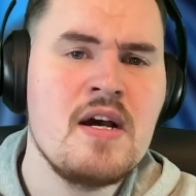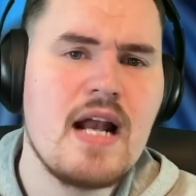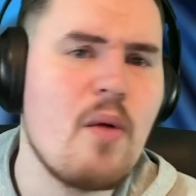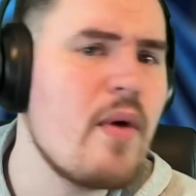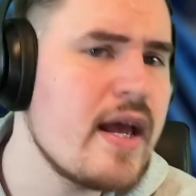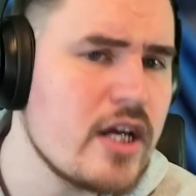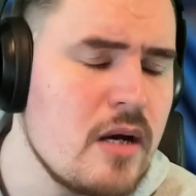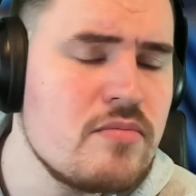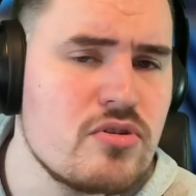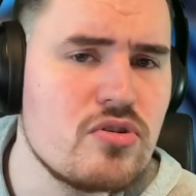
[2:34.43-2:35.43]
Now, when it
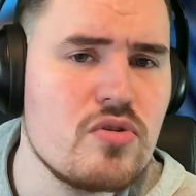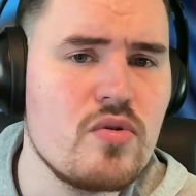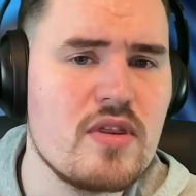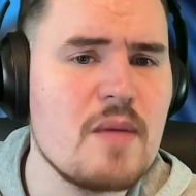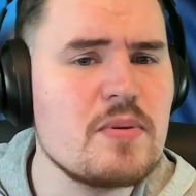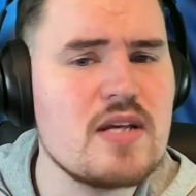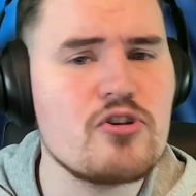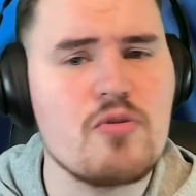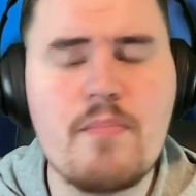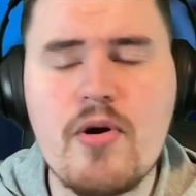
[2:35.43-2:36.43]
comes to the
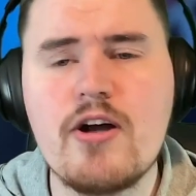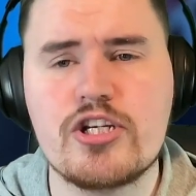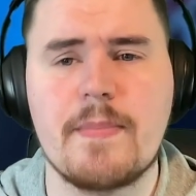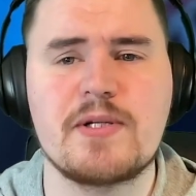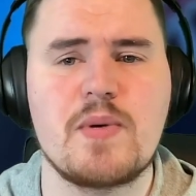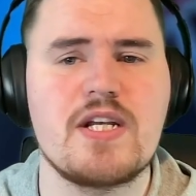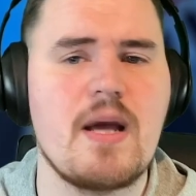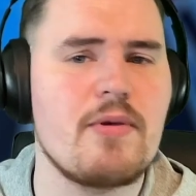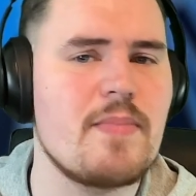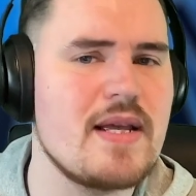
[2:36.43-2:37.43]
potential merger between
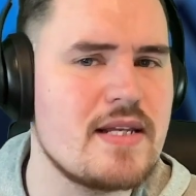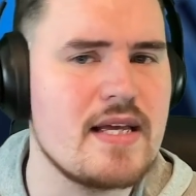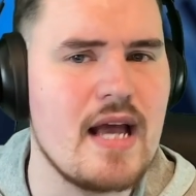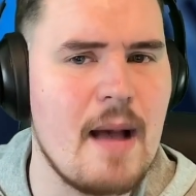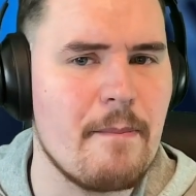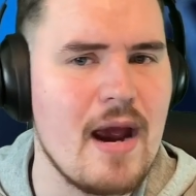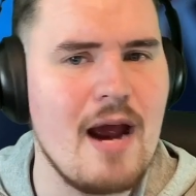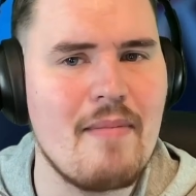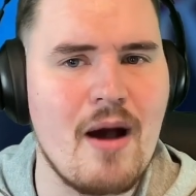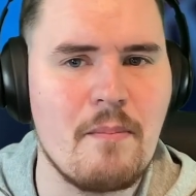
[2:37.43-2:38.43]
WBD and
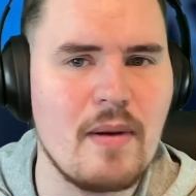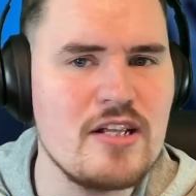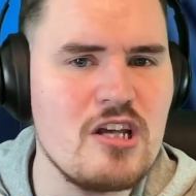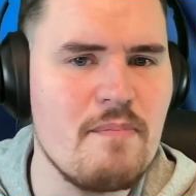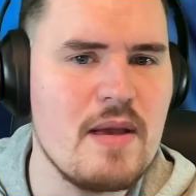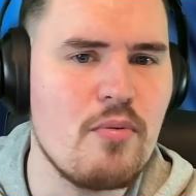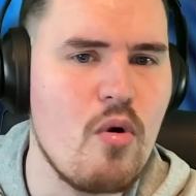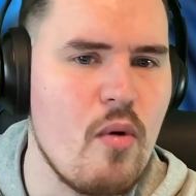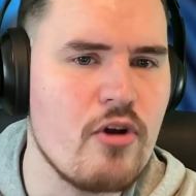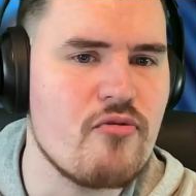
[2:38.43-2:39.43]
Paramount, amount. Plenty of people
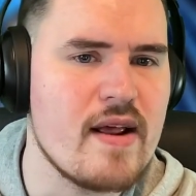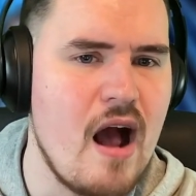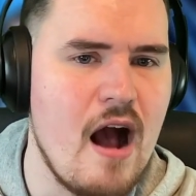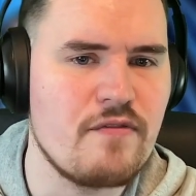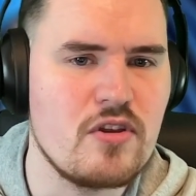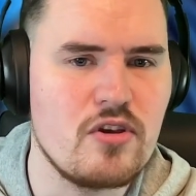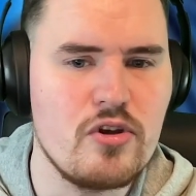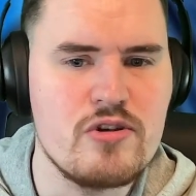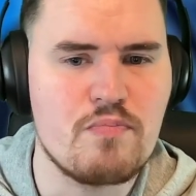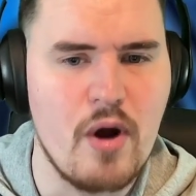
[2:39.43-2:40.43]
were wondering after the
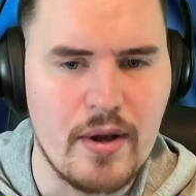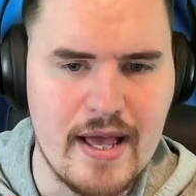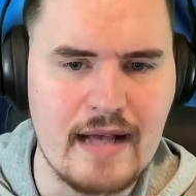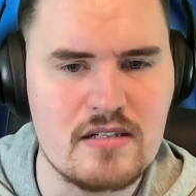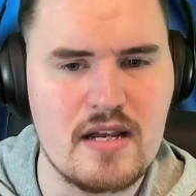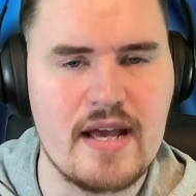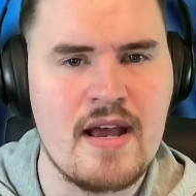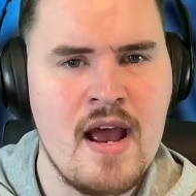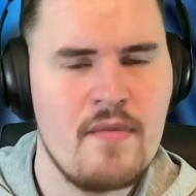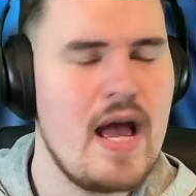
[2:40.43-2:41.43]
news broke yesterday
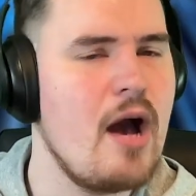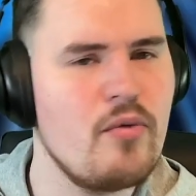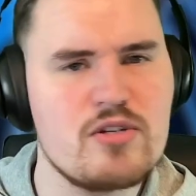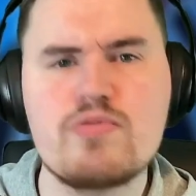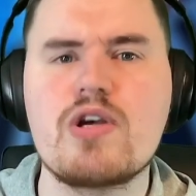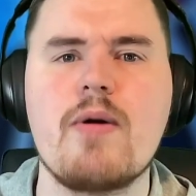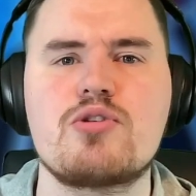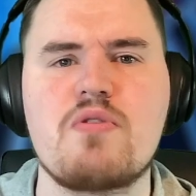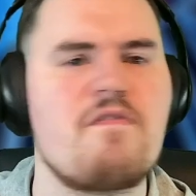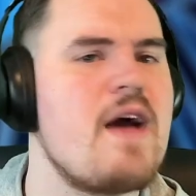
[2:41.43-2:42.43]
how this was going
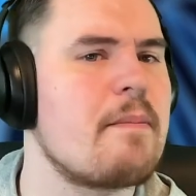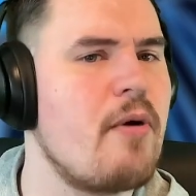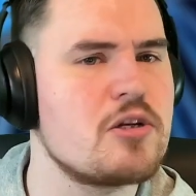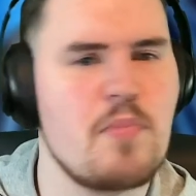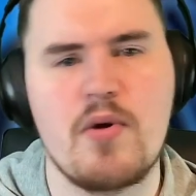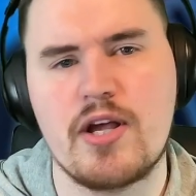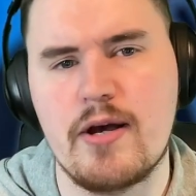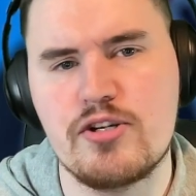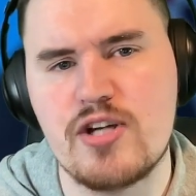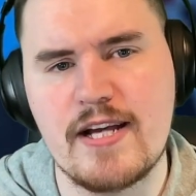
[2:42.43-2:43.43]
to affect possible
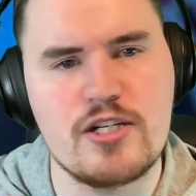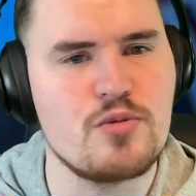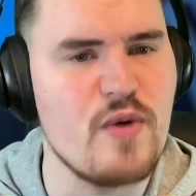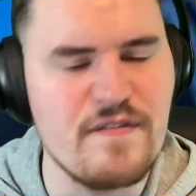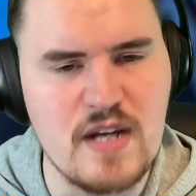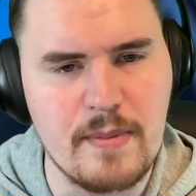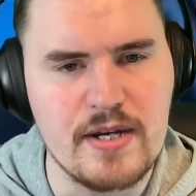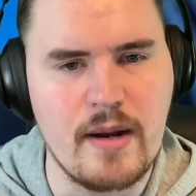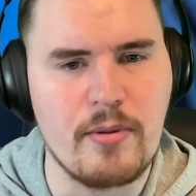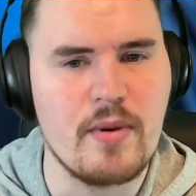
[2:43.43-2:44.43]
negotiations with
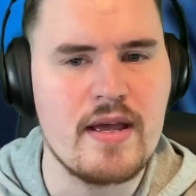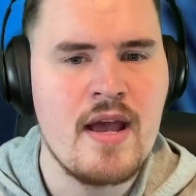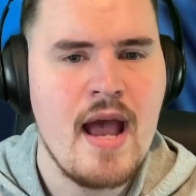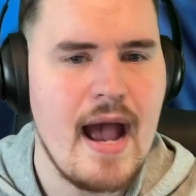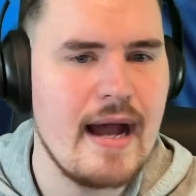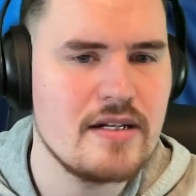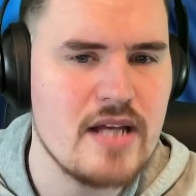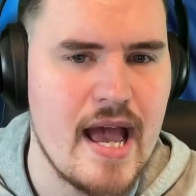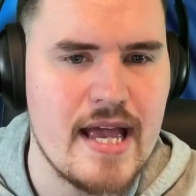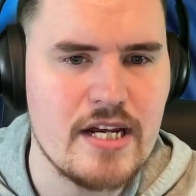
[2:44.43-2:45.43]
WWE and
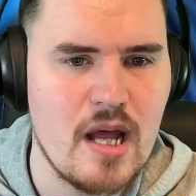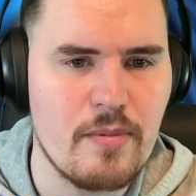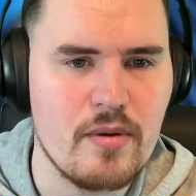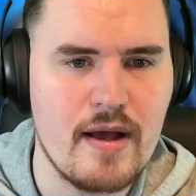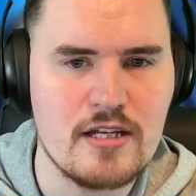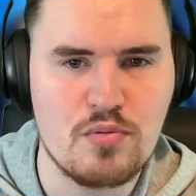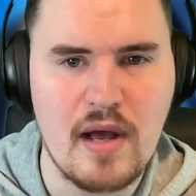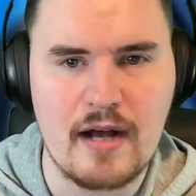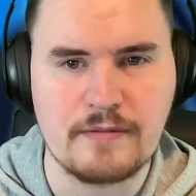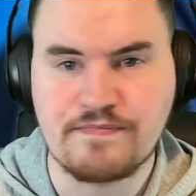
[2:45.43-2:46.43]
AEW as
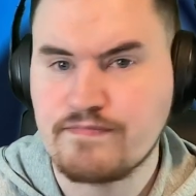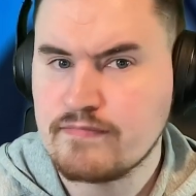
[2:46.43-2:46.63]
well.